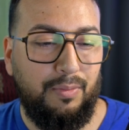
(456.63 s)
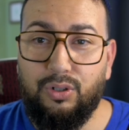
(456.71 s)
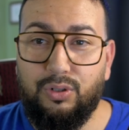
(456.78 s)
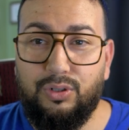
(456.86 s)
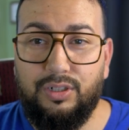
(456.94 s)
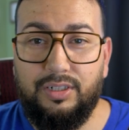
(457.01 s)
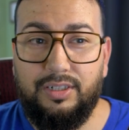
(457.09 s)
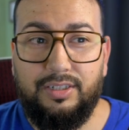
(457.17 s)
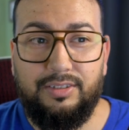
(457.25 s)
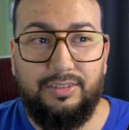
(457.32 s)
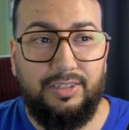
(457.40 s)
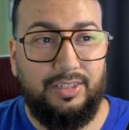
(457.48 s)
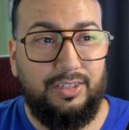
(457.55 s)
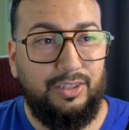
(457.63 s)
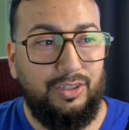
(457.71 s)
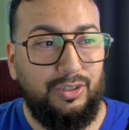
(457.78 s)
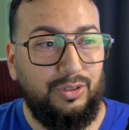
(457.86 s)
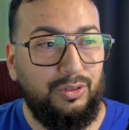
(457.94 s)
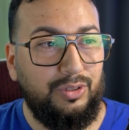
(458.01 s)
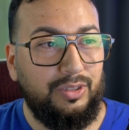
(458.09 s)
Or you can
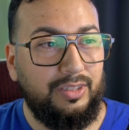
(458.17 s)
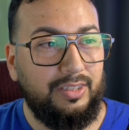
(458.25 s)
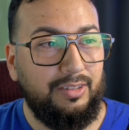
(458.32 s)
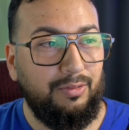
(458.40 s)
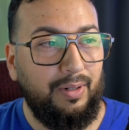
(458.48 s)
use the